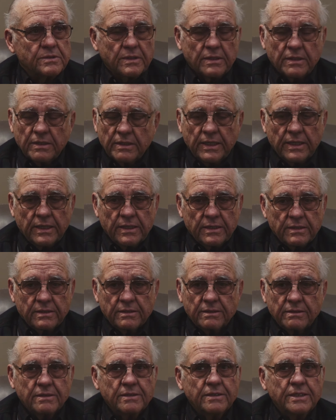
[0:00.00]

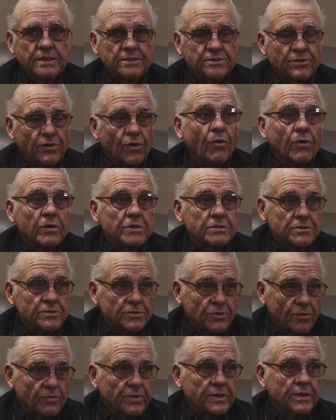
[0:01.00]
And these are
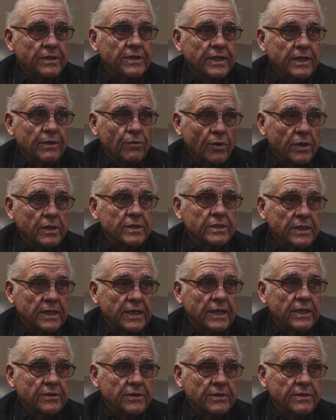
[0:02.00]
horses over here. They work
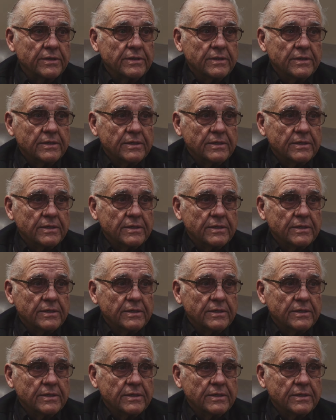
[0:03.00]
together.